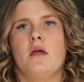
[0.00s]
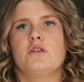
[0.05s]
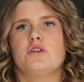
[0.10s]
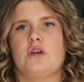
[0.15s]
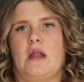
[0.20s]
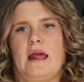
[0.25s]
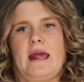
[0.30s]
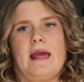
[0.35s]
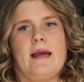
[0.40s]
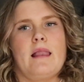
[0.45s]

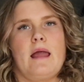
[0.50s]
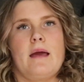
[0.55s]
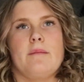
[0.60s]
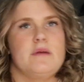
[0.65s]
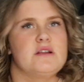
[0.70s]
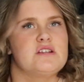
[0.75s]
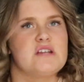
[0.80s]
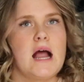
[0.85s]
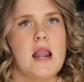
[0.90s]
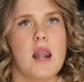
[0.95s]
trying to get like
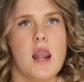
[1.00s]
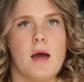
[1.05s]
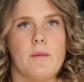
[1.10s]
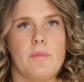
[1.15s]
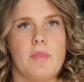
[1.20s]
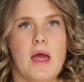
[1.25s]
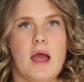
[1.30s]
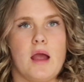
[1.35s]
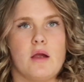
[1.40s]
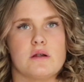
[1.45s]
my channel
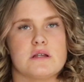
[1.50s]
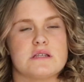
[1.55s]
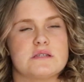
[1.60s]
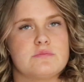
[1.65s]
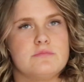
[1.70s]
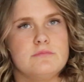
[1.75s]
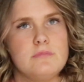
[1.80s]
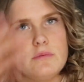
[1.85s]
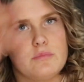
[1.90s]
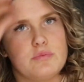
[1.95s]
up there,
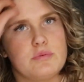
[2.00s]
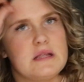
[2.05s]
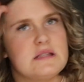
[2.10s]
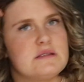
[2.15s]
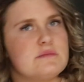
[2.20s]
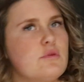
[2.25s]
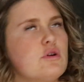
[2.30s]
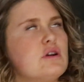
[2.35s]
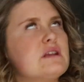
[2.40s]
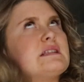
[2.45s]
as
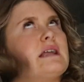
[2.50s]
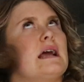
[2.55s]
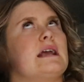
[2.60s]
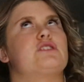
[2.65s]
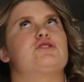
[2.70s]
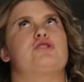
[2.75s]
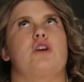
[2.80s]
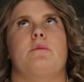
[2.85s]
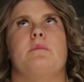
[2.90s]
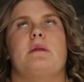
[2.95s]
long as like
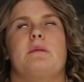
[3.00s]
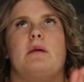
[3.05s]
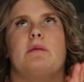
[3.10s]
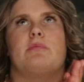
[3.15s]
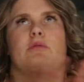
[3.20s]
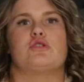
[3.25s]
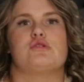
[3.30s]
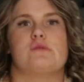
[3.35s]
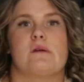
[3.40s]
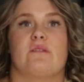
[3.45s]
so many
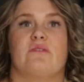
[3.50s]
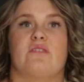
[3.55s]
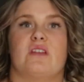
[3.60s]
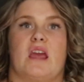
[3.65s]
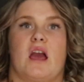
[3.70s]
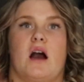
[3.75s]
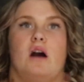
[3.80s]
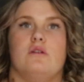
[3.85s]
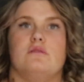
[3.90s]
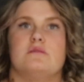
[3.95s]
people are doing
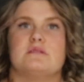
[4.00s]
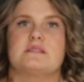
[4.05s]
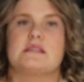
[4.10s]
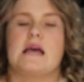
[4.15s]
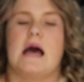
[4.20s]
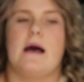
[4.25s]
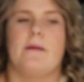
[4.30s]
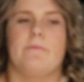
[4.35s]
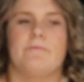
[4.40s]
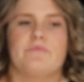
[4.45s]

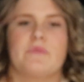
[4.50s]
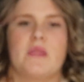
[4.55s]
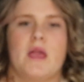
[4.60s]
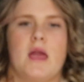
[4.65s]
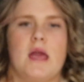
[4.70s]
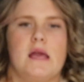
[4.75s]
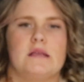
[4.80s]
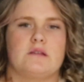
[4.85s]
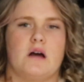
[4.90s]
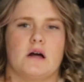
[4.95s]
videos,
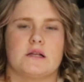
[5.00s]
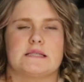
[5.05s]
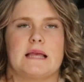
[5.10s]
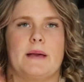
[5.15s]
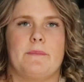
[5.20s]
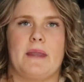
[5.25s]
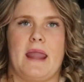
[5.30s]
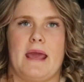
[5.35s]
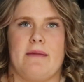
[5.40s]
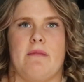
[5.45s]
it's hard to
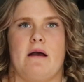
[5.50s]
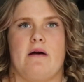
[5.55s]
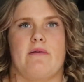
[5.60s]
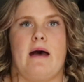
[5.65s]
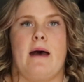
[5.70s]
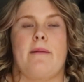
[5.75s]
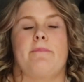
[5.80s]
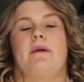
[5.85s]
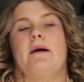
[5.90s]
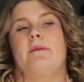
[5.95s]
get my name out
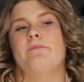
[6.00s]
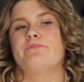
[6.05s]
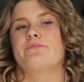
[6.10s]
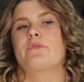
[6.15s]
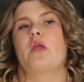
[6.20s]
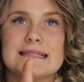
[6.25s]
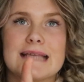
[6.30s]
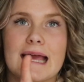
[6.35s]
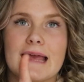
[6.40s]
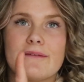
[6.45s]
there. But
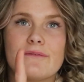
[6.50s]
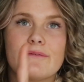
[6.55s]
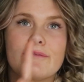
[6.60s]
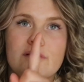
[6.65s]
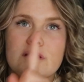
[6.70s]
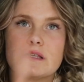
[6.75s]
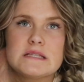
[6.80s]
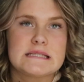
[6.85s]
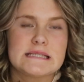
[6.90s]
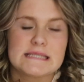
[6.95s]
be safe,
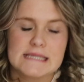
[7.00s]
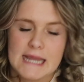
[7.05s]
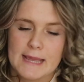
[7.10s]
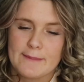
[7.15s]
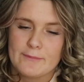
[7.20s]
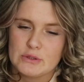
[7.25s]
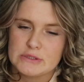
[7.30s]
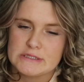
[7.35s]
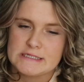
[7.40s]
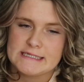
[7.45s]

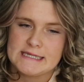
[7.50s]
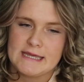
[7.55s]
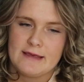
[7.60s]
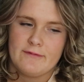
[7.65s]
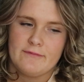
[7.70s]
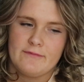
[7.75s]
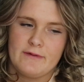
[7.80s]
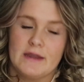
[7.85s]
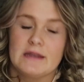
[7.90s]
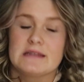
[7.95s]
stay
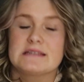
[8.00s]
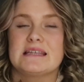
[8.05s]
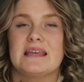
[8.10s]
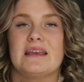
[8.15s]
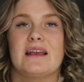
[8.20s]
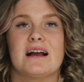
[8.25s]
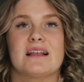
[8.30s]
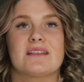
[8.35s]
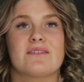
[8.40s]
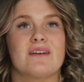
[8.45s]
positive, and I'll see
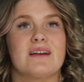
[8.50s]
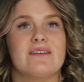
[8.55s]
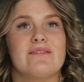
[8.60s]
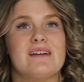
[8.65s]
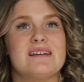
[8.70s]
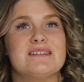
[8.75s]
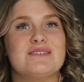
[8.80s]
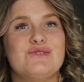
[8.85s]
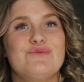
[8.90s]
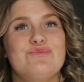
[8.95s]
you guys very,
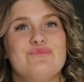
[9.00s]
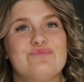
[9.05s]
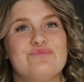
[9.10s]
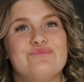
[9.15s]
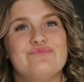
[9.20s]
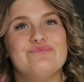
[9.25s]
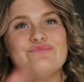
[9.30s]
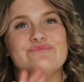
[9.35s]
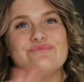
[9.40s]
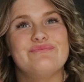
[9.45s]
very soon.
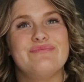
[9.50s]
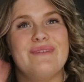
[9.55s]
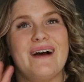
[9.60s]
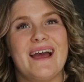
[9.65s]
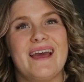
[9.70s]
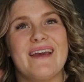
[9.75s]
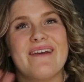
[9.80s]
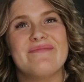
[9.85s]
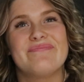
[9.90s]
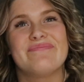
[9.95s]

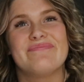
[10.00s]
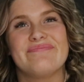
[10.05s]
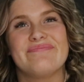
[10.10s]
Bye.